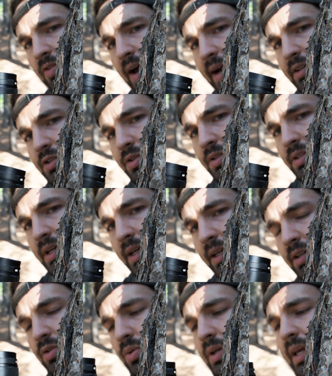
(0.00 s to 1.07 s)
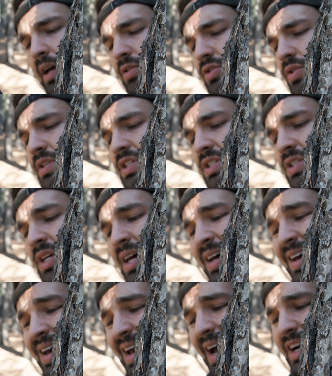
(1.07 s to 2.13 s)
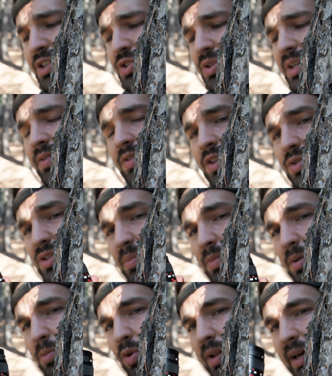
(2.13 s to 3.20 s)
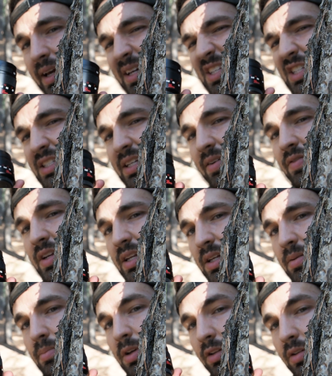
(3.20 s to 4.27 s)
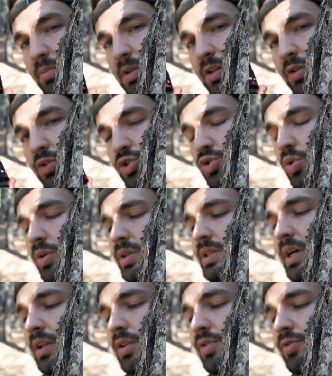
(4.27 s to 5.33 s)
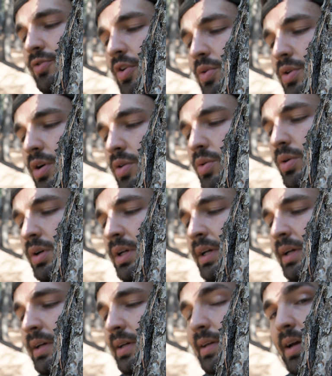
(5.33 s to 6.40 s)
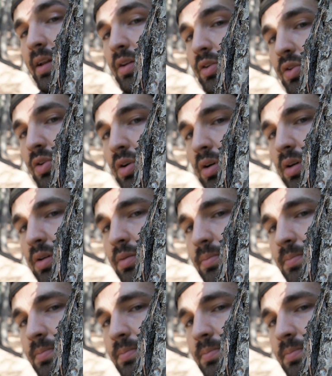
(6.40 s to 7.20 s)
factor to take into account. So this is actually giving you something more like a 70mm short telephoto kind of look.